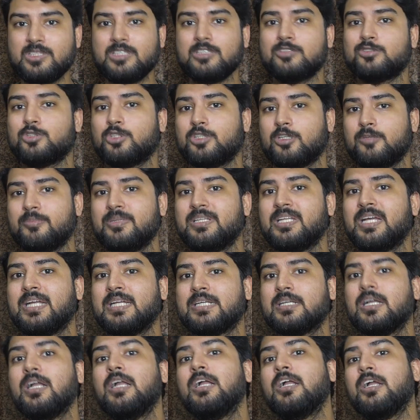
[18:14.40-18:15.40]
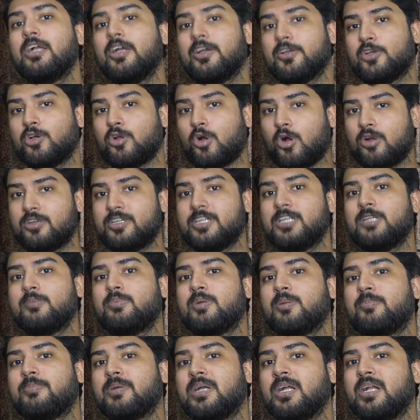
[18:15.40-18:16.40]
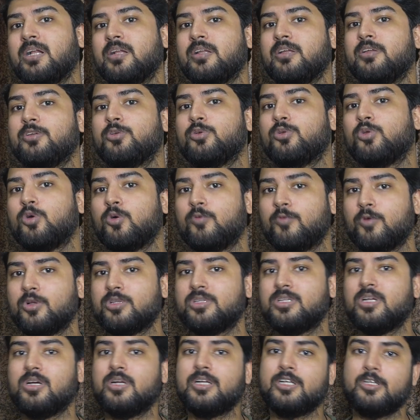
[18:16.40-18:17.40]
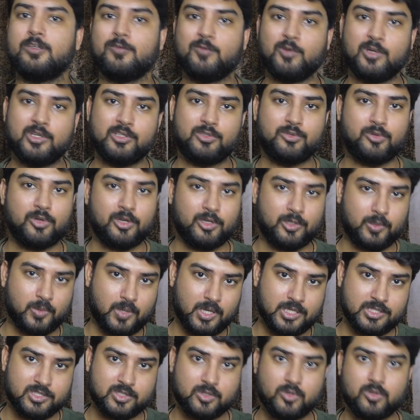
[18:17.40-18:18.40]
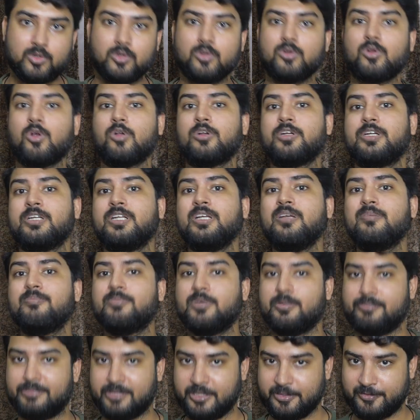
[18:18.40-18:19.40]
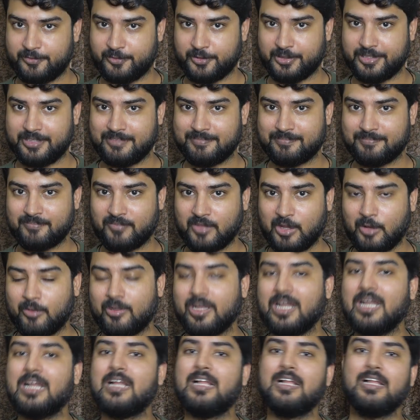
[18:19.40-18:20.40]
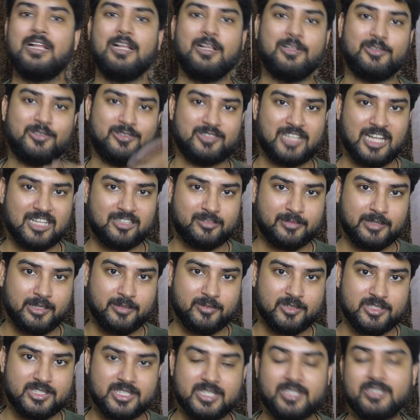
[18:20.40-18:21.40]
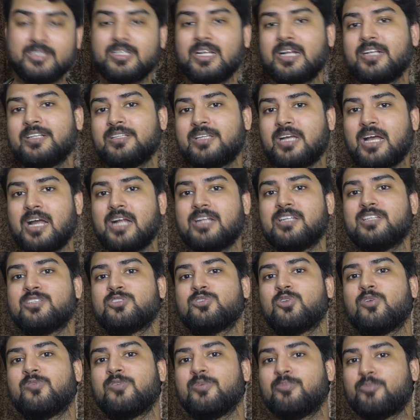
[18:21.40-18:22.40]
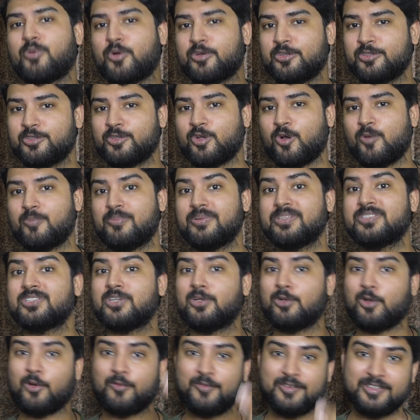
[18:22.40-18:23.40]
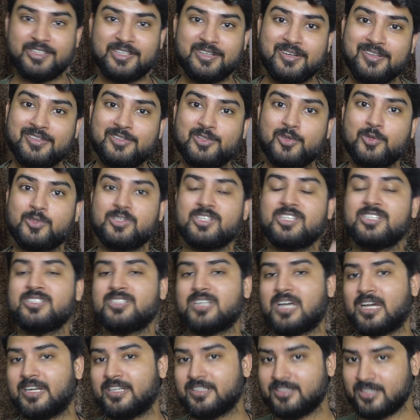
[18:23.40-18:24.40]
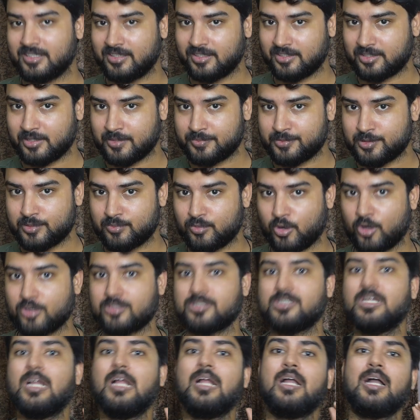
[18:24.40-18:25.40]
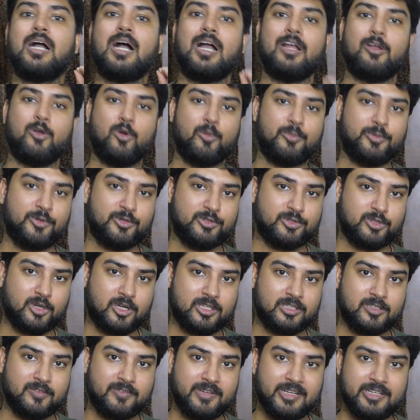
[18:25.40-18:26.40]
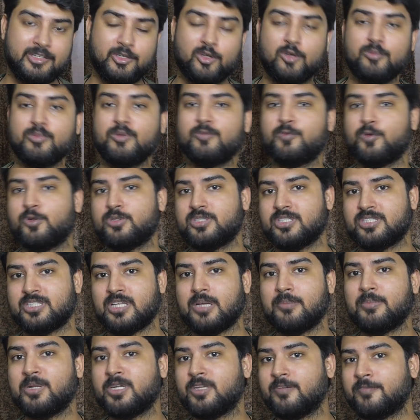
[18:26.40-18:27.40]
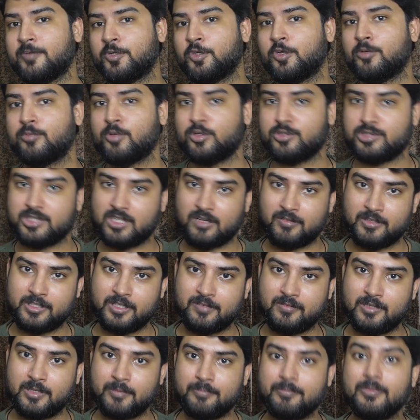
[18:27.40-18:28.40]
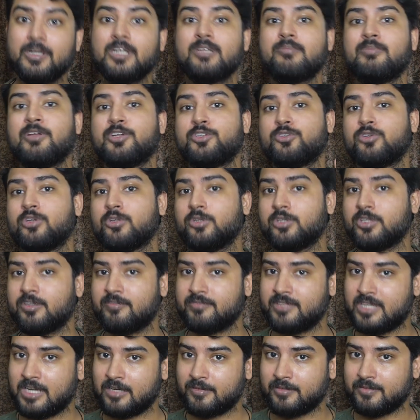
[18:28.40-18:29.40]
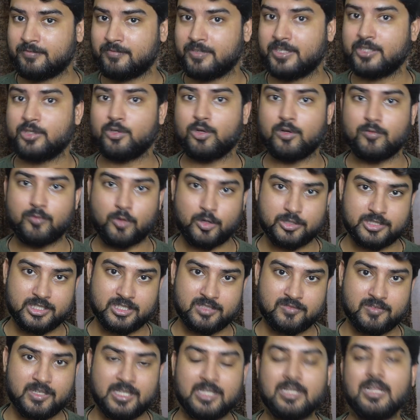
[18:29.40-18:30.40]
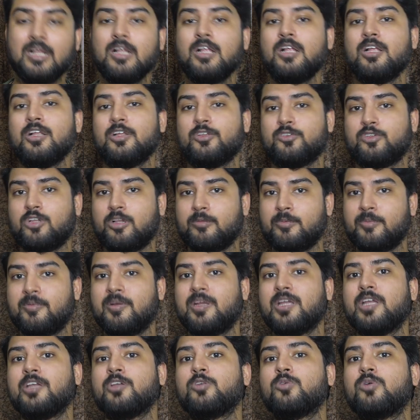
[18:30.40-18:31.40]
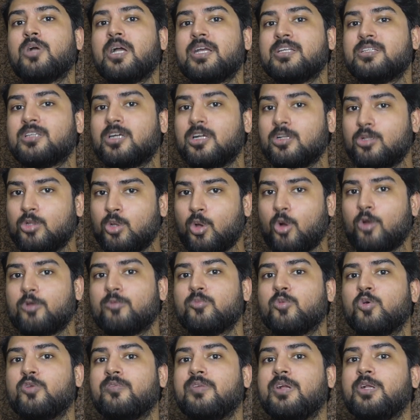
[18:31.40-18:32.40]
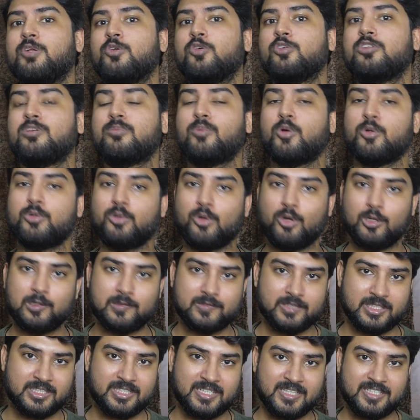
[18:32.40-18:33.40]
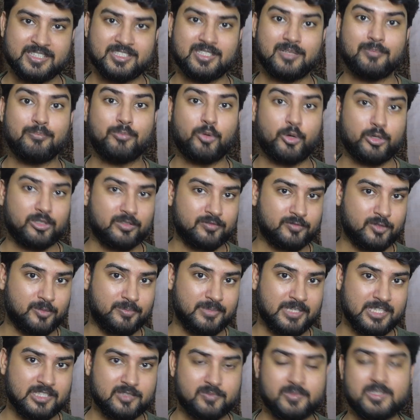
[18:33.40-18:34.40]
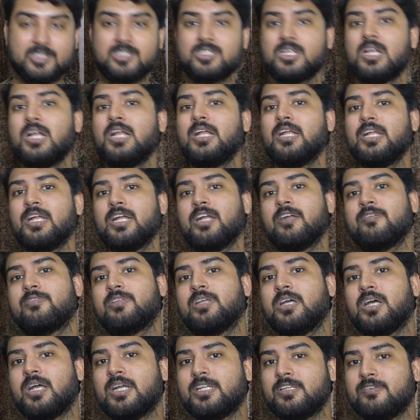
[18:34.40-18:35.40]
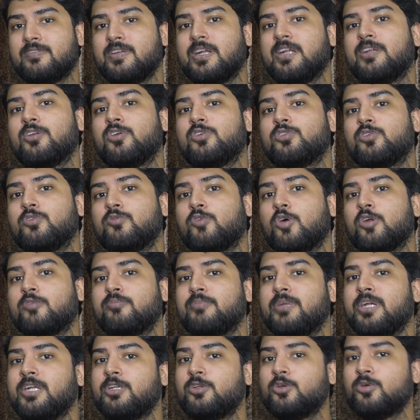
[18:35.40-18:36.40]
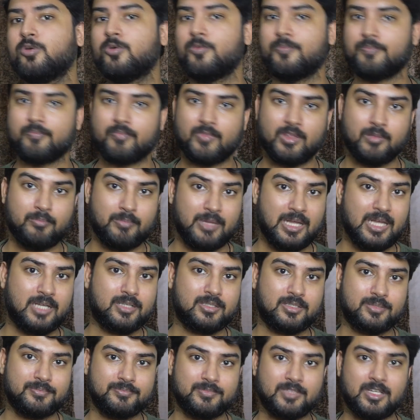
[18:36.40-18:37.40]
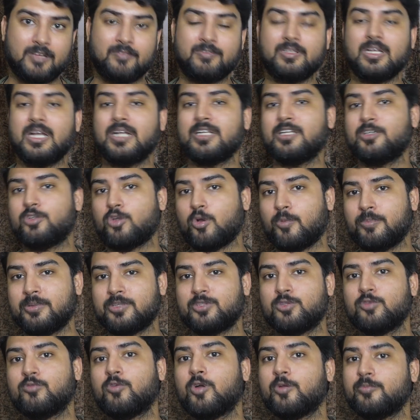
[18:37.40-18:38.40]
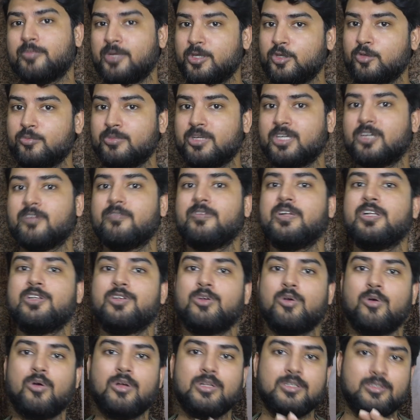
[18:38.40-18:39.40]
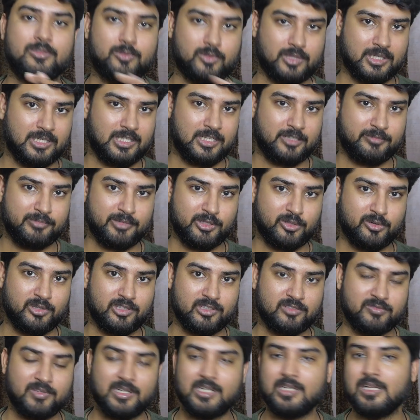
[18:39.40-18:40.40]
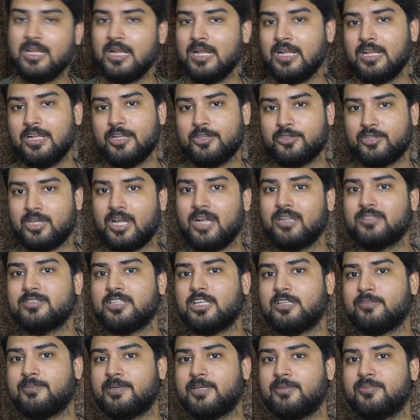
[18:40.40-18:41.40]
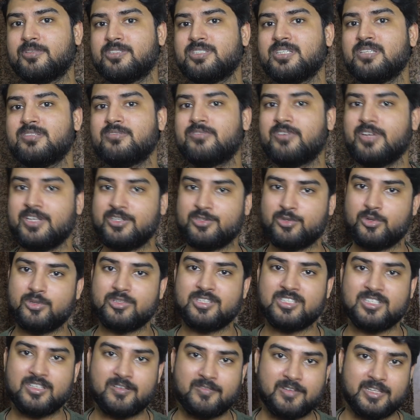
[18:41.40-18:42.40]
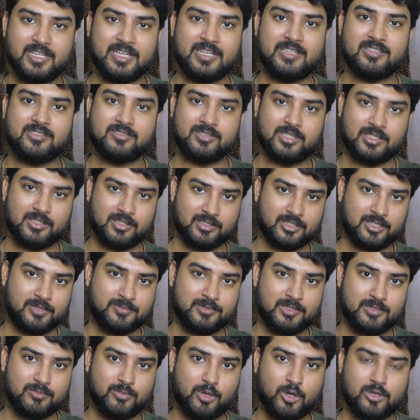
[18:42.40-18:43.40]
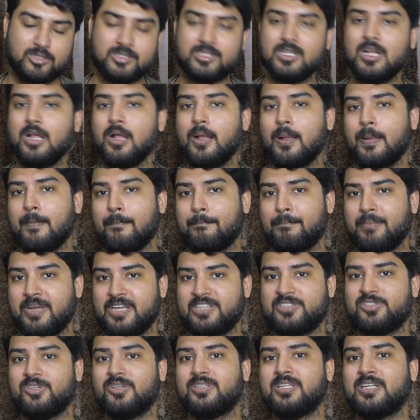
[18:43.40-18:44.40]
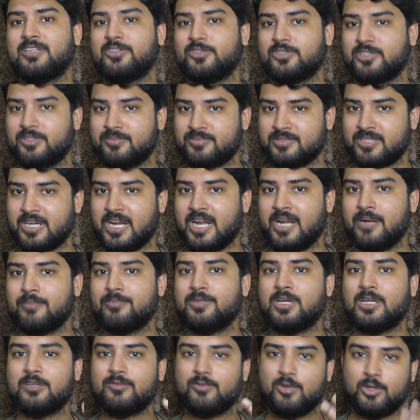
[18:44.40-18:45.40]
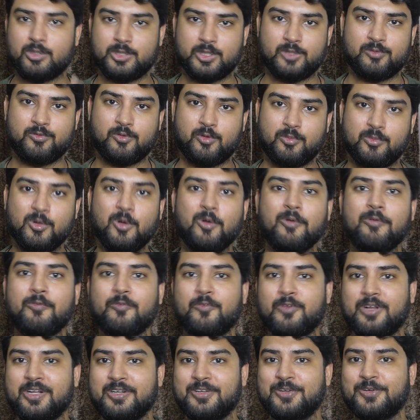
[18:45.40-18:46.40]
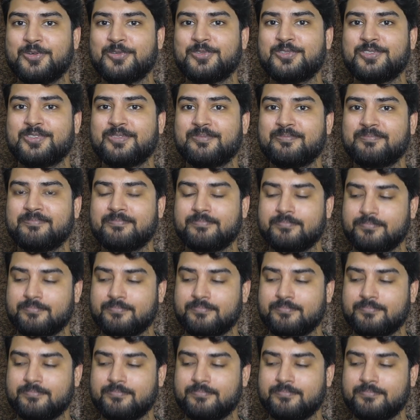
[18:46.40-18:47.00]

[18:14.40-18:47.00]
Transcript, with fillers: So it'll be like you're already prepared, you know what the interviewer is going to ask you, you're already prepared for it. Okay, so that's pretty much it. The entire list of important topics along with the resources are in the description box. I hope you enjoyed the video. Before this, I made a video about Java development. Make sure you give that video a watch as well. So I'll be bringing you guys a lot more videos about all of the things important for placements. If there are any videos you want me to make if there are any topics you want me to make a video on you can let me know as well so yeah that's pretty much it resources everything is in the description box make sure that you subscribed and watch out for more videos